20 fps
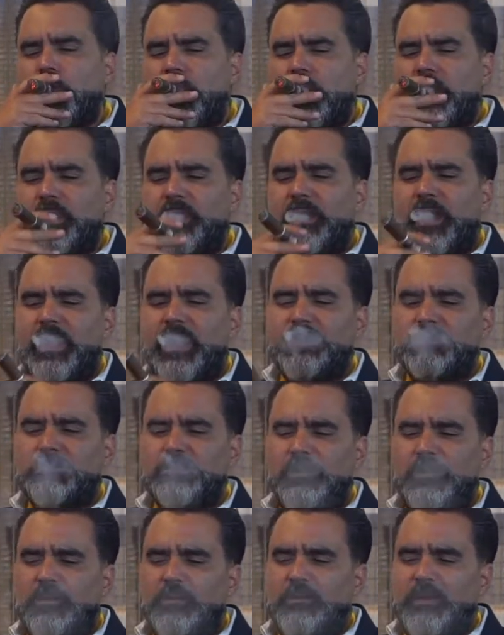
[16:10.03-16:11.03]
A nice
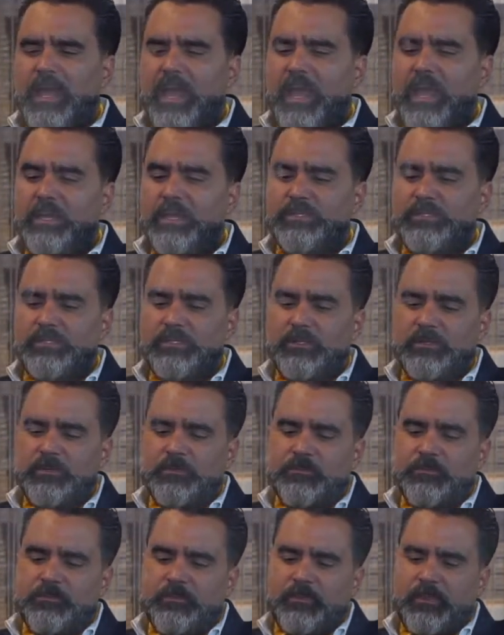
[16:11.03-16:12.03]
long ash,
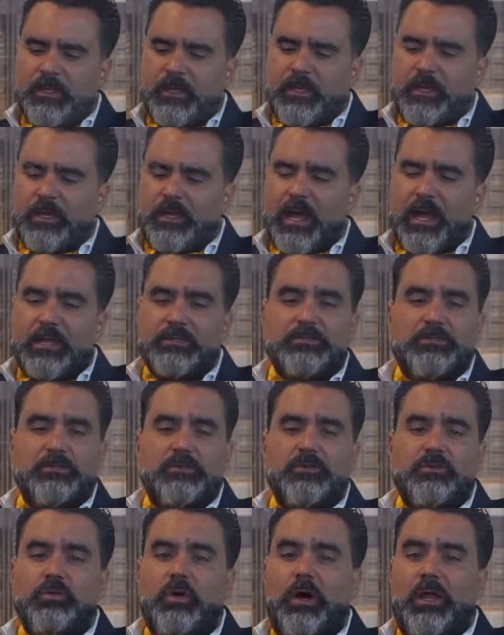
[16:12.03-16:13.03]
it has to
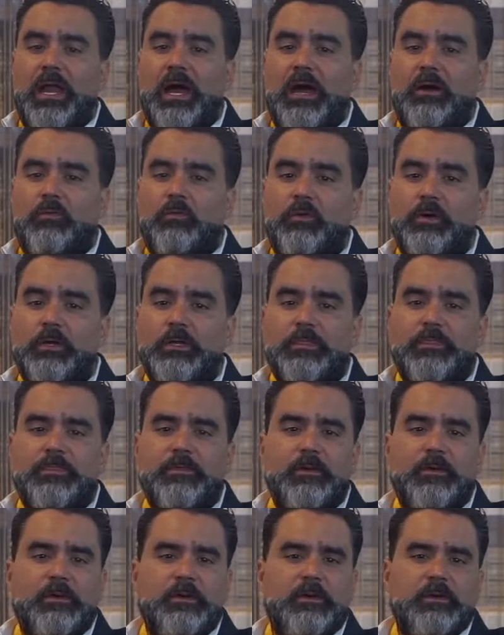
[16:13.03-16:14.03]
do a lot with
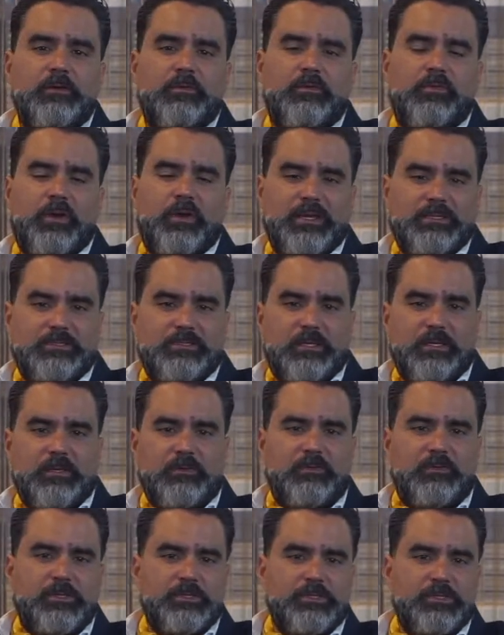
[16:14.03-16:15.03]

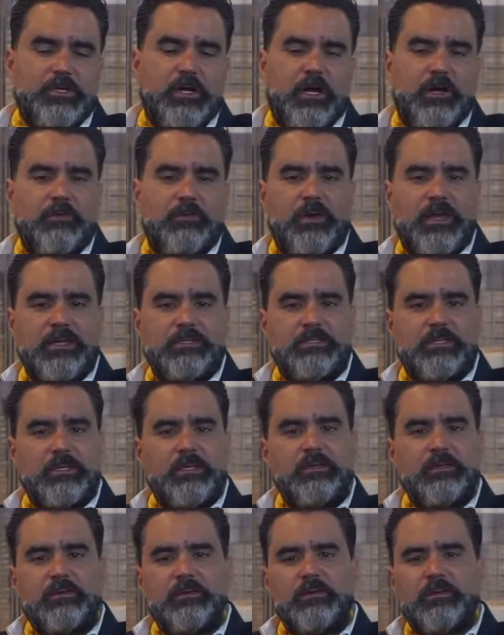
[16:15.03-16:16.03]
resting, with a cigar
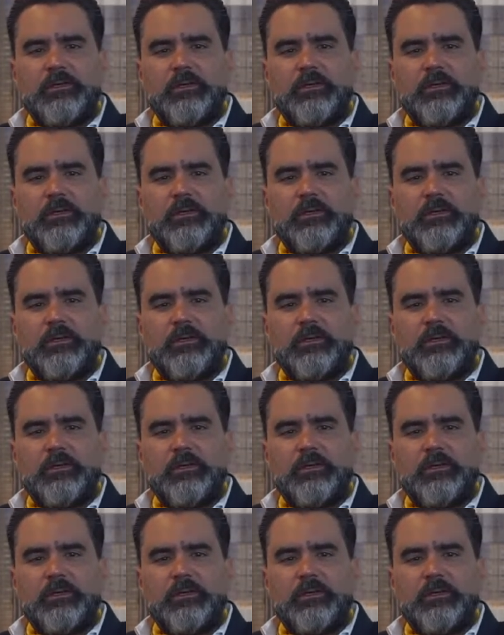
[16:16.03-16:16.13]
resting,